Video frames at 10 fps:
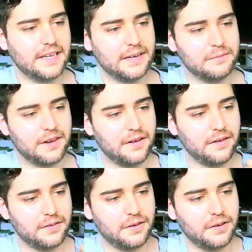game
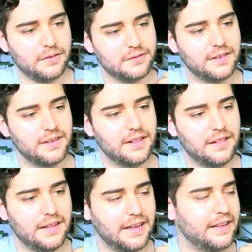on your own.
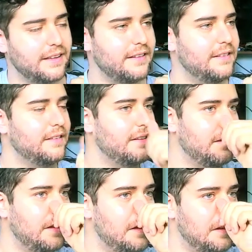Like
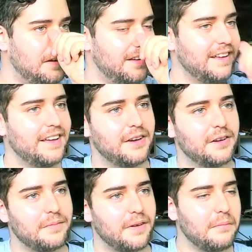
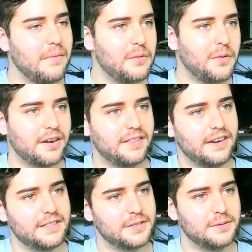comparing my work
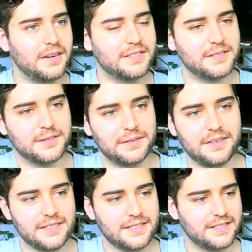there to art
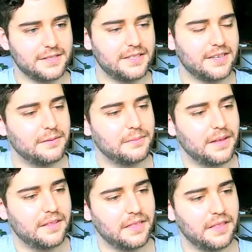studio is such a
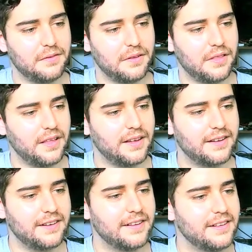completely different thing.
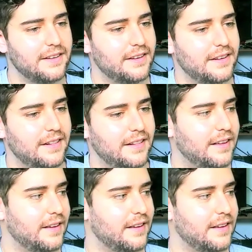Like